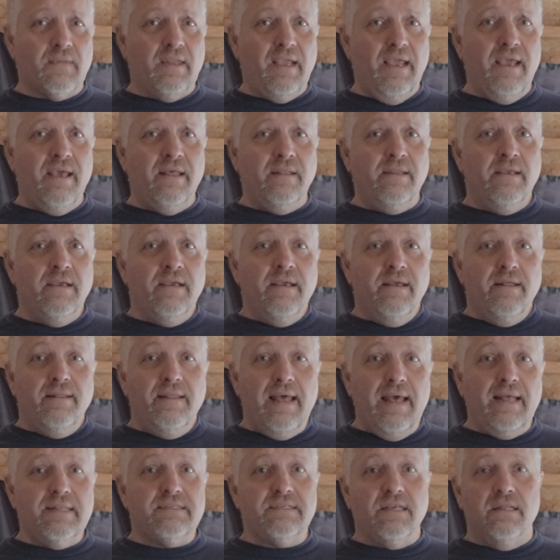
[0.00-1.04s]
And
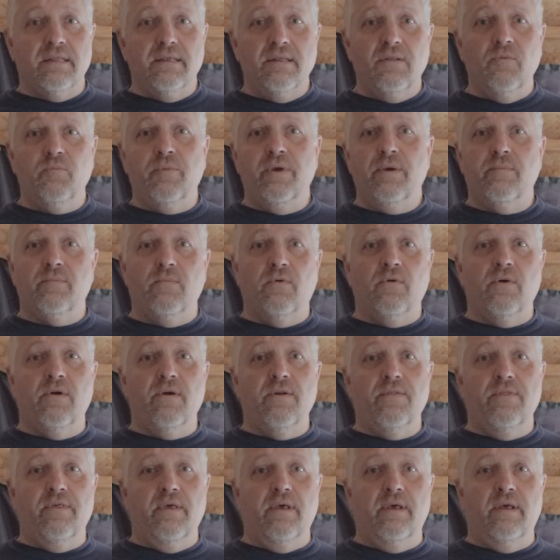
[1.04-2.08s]
that's a little bit
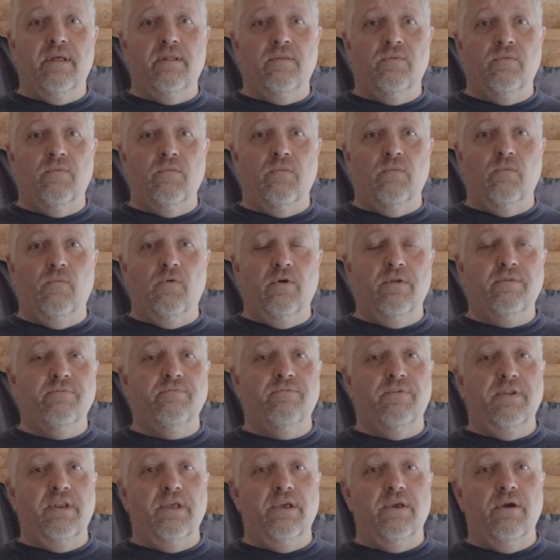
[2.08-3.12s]
more than one
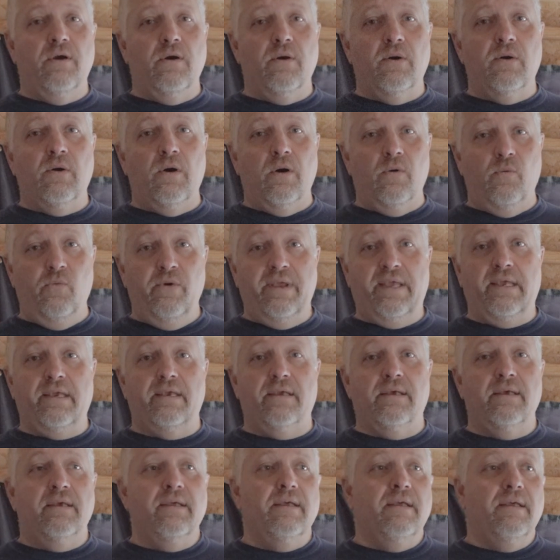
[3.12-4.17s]
video a
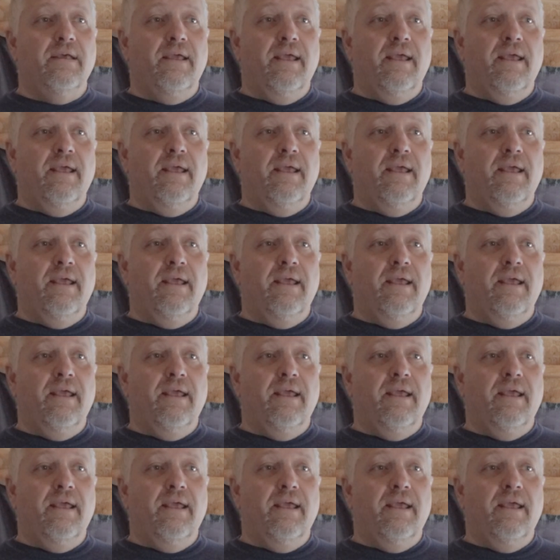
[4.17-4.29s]
week.